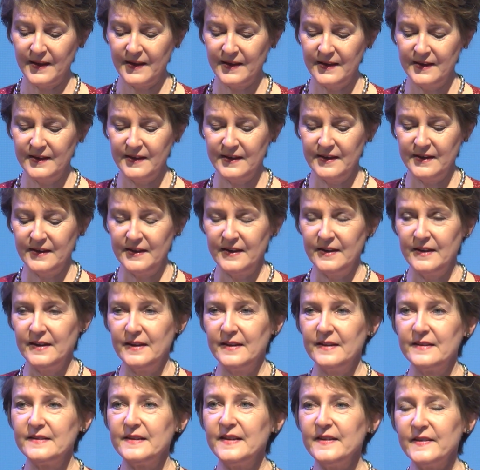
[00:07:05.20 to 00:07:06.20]
prepared to
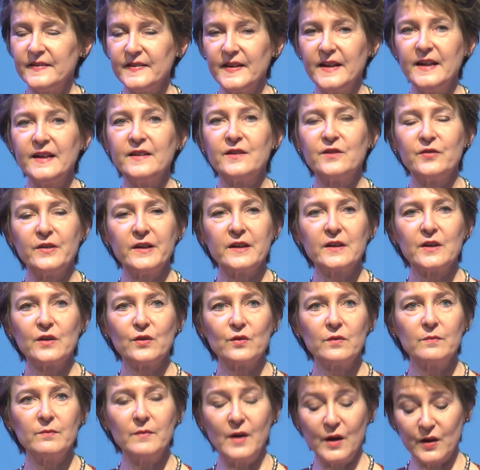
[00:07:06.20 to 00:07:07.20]
pay for public
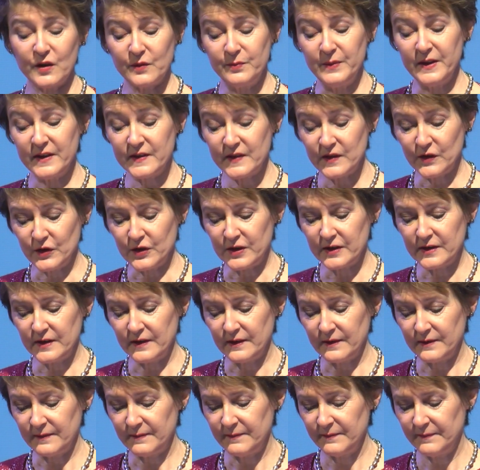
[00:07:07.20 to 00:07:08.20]

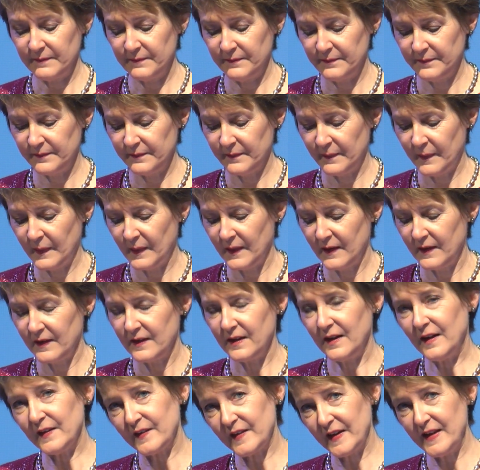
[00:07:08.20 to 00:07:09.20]
service
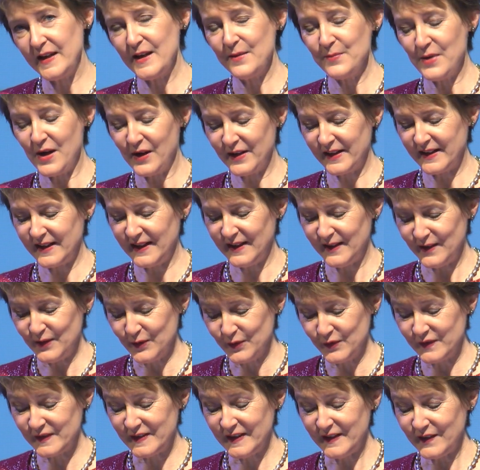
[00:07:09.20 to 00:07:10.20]
offerings, and that's a
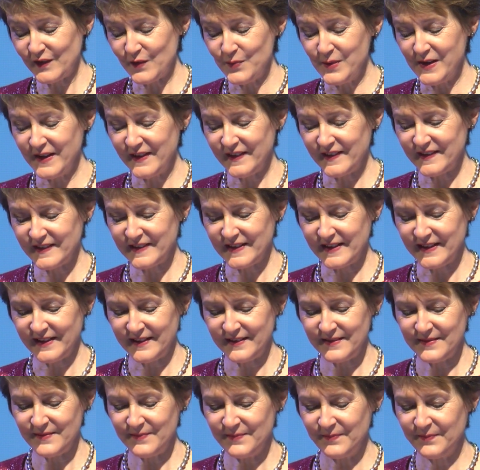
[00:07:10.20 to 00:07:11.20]
development
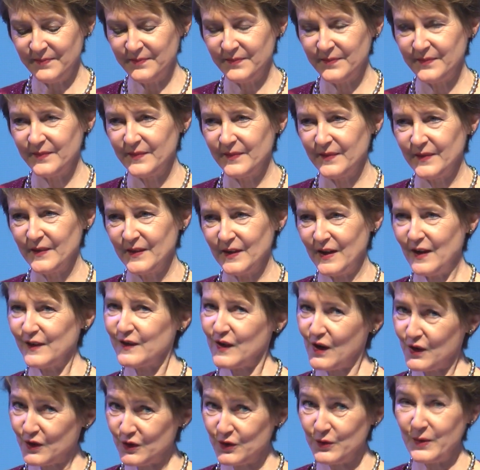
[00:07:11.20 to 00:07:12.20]
that I see
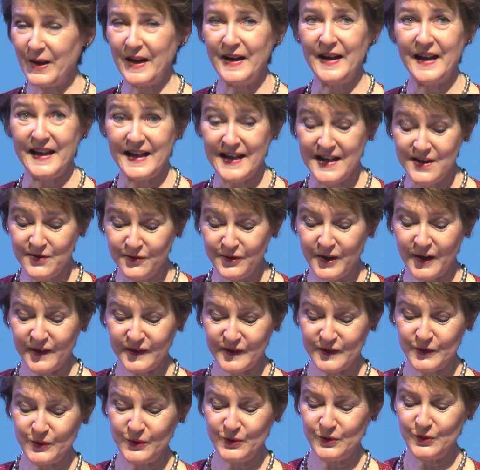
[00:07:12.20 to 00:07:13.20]
with some
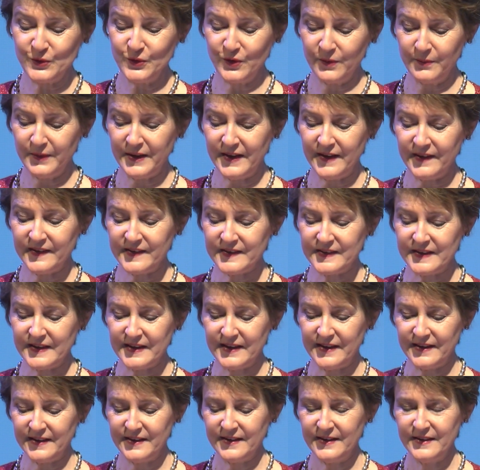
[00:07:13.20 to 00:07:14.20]

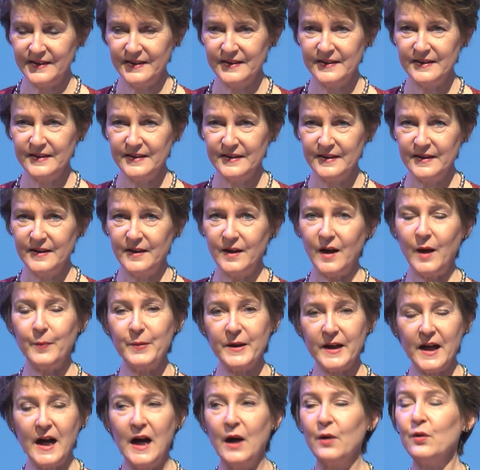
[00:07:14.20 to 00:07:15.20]
concern. As
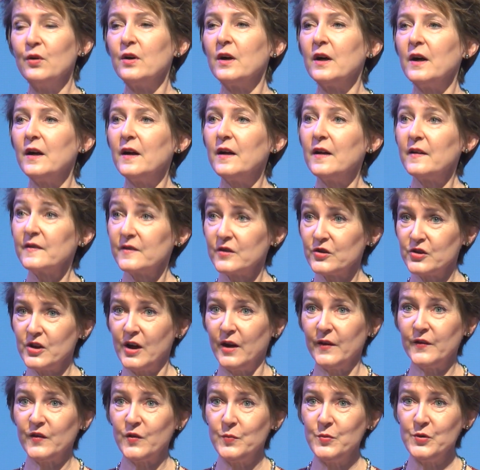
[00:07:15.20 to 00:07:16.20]
current Minister
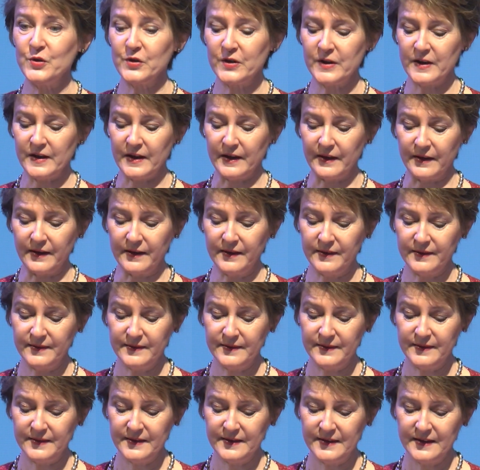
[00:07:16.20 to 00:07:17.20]
for Infrastructure, as
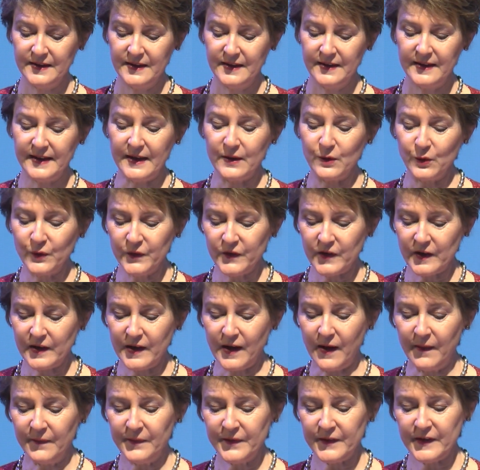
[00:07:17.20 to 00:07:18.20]
former Minister
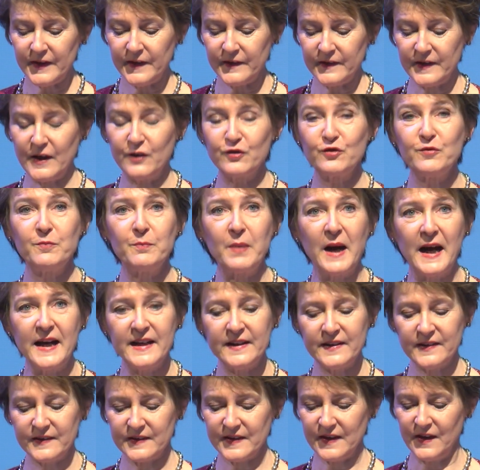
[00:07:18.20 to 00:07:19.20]
for Public
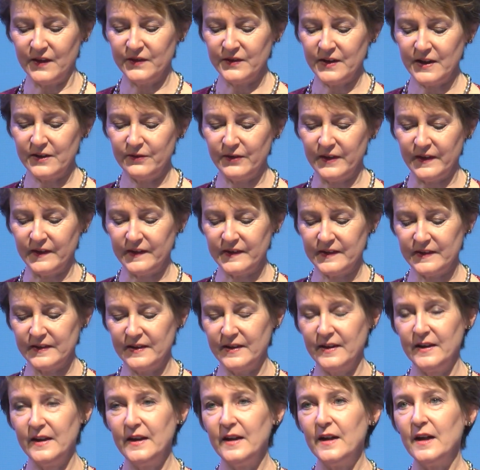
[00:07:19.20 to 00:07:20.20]
and Justice,
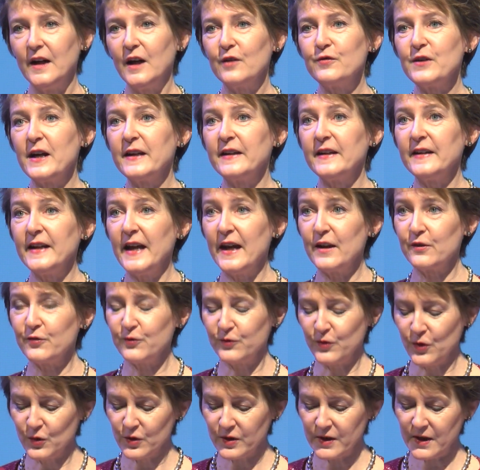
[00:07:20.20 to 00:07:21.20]
I see
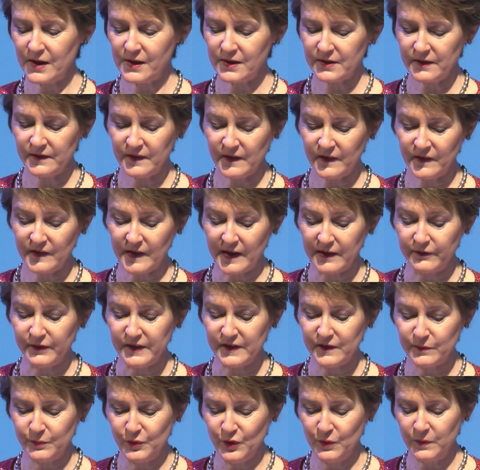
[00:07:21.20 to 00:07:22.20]
that as a problem,
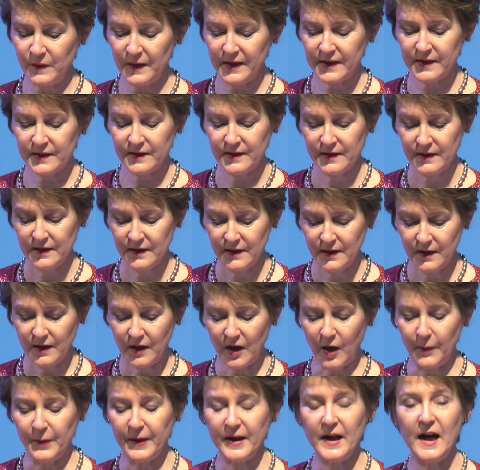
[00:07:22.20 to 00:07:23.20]
because our
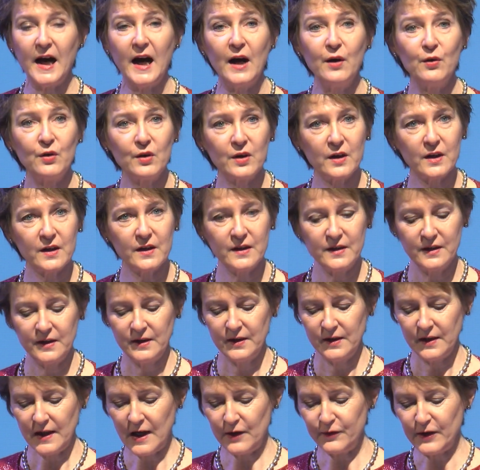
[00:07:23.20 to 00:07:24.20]
country
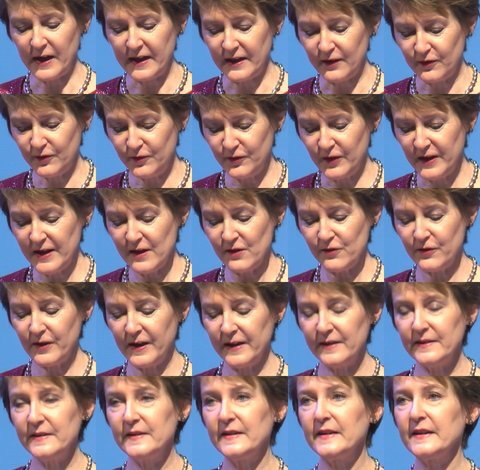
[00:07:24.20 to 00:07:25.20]
needs
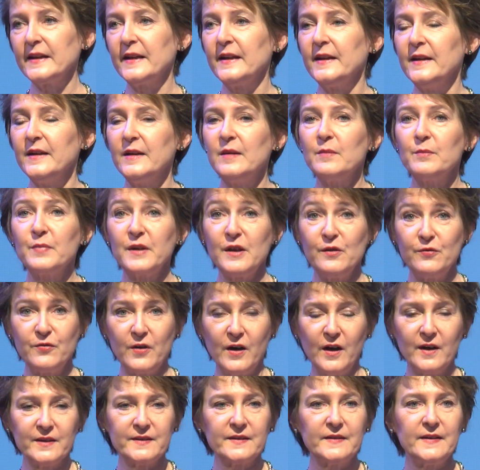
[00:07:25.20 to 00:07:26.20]
excellent service
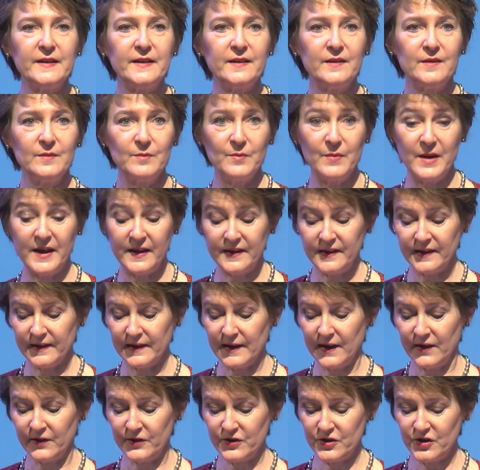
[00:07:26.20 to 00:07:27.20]
public, public
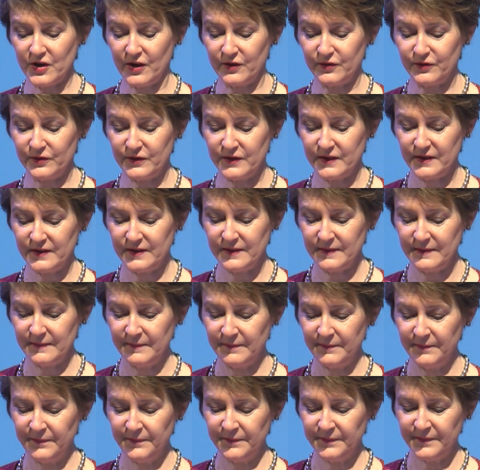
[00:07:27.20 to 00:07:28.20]
service media, but it
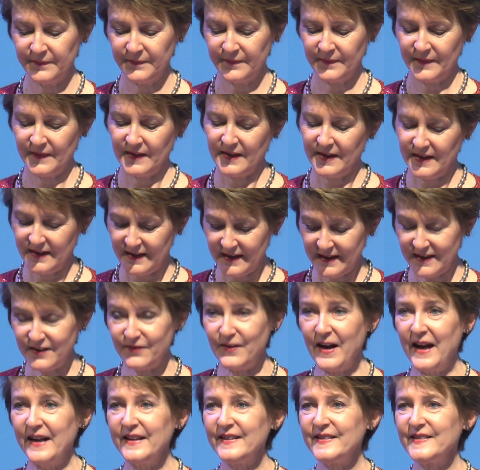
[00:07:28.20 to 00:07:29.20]
also needs
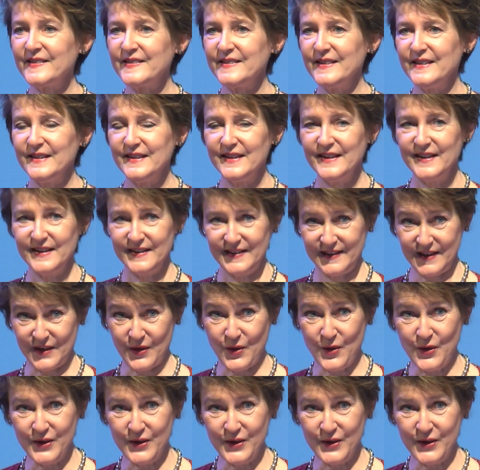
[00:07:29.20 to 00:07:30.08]
a broad